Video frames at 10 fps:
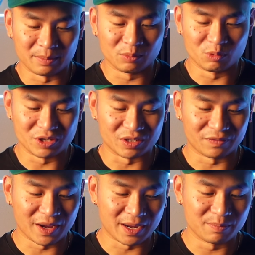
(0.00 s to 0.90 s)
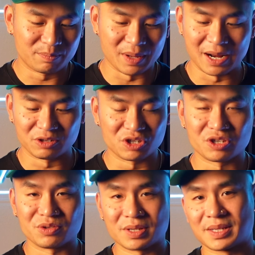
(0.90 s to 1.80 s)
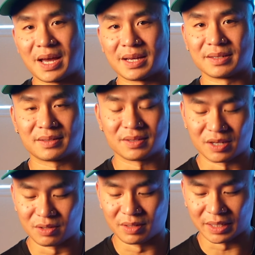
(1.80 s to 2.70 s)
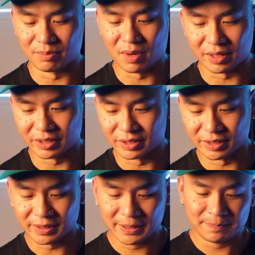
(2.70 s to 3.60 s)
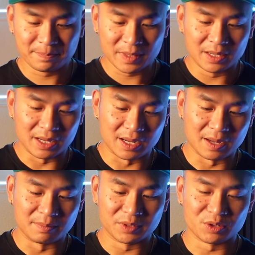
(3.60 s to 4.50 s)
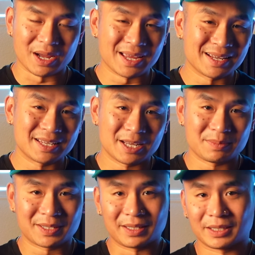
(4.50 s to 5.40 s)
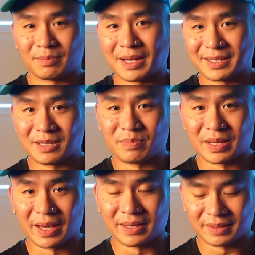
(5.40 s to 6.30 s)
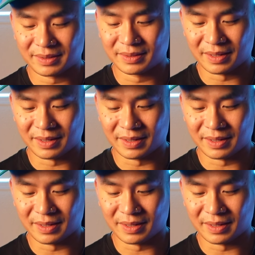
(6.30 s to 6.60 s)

which is fine, but I'll just use this as, you know, like a monitor. So I ended up selling my CP8s